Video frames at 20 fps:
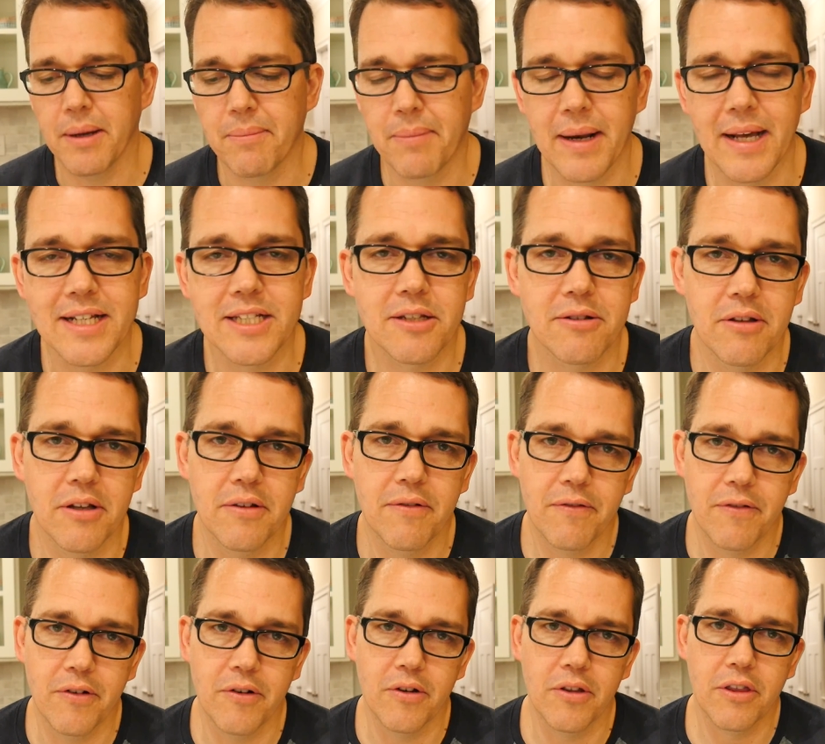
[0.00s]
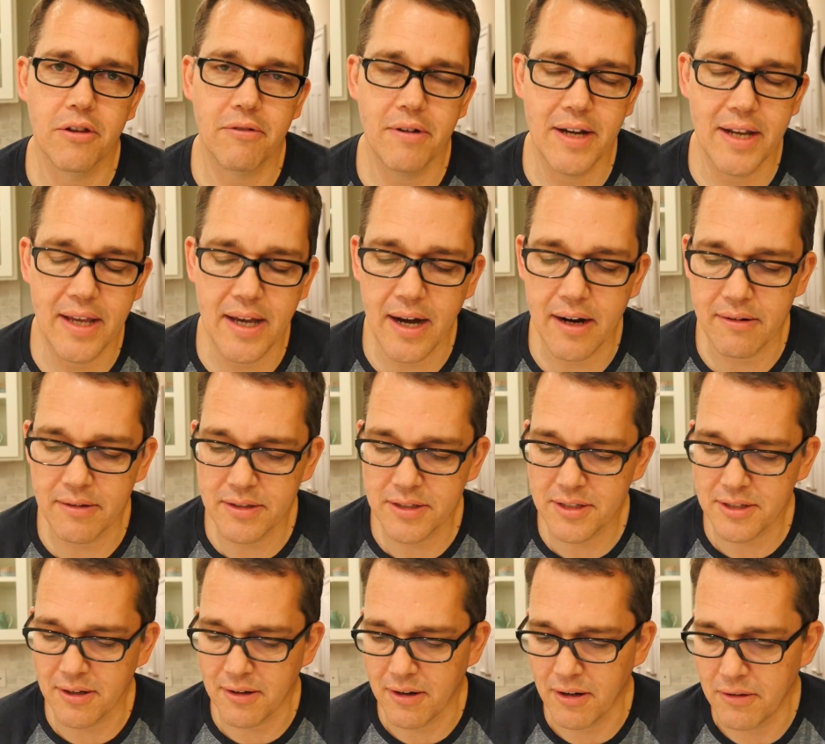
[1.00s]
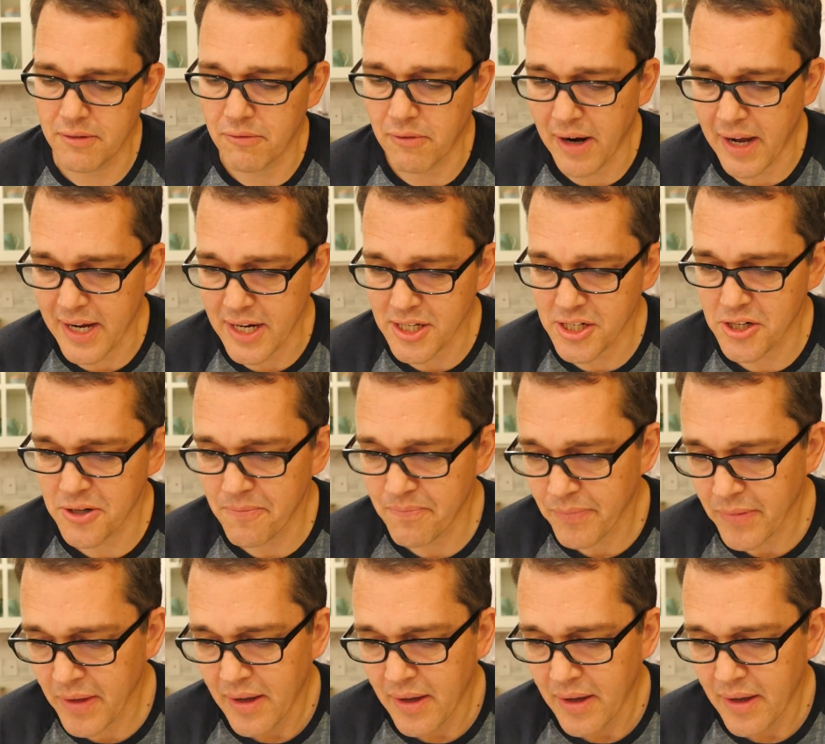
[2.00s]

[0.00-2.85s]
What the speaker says: plus for 3DR and the Solo range.